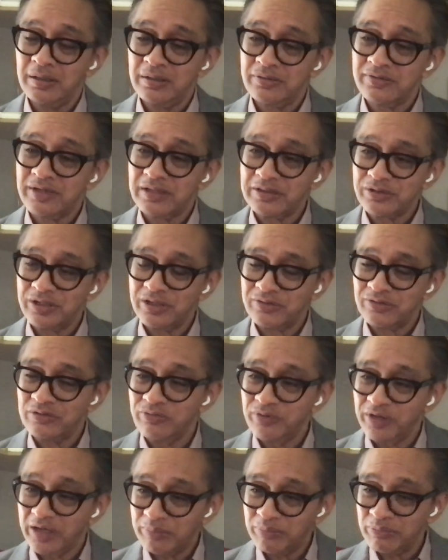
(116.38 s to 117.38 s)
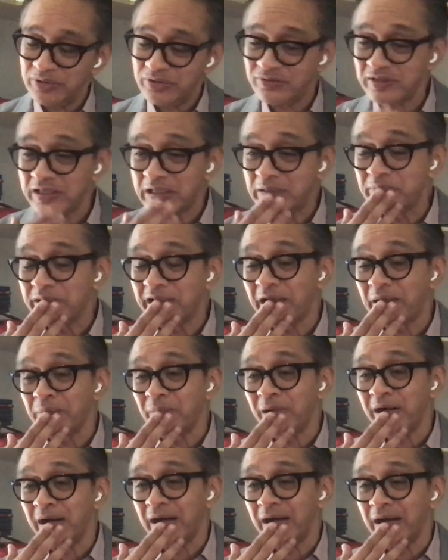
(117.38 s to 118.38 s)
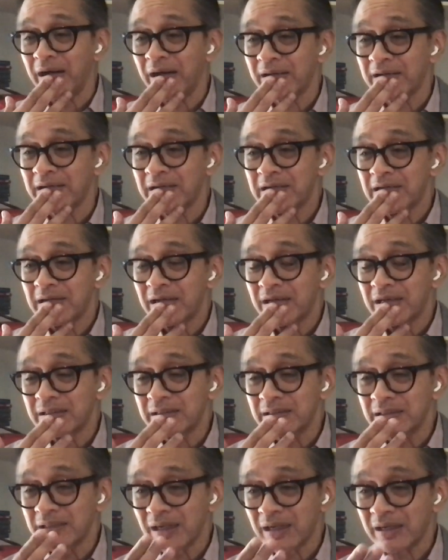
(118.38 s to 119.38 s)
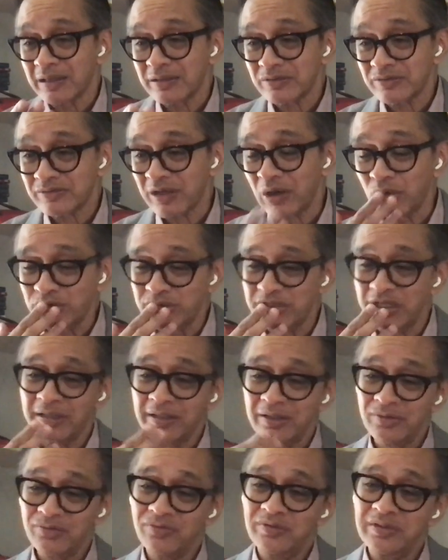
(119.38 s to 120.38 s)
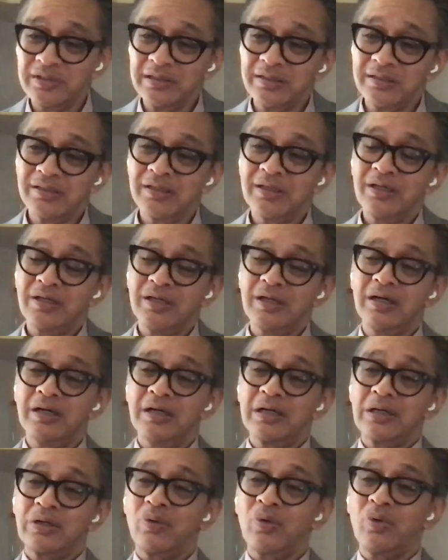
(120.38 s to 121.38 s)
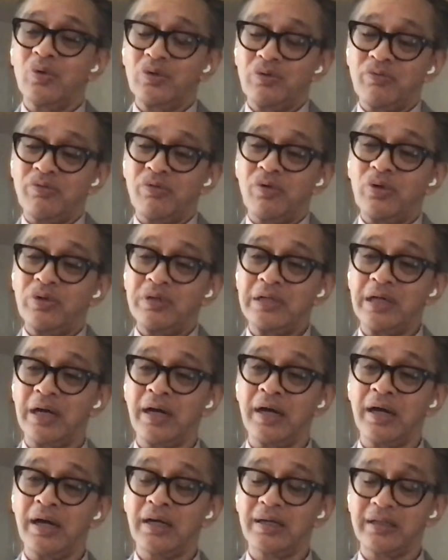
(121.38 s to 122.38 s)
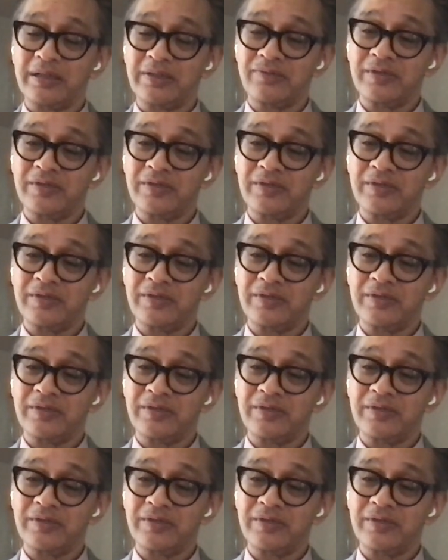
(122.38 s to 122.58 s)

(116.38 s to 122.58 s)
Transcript: such as developments in Myanmar, the South China Sea Code of Conduct,